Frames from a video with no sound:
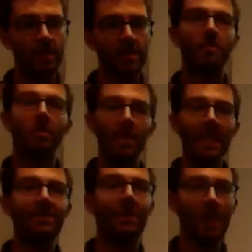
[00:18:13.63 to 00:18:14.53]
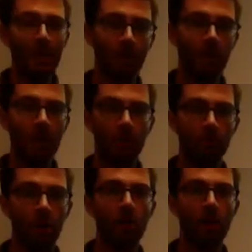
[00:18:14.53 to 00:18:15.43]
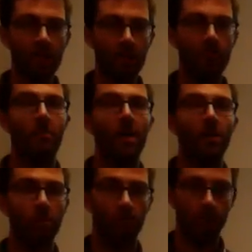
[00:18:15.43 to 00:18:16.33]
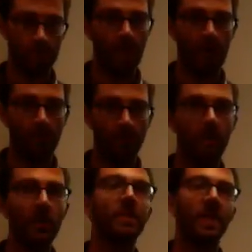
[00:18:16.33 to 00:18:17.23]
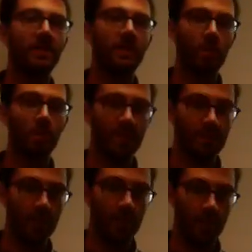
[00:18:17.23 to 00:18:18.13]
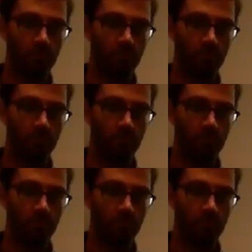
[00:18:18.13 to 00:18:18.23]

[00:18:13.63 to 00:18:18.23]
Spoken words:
side and believed that people could grow and get better over time. That's the humanist idea.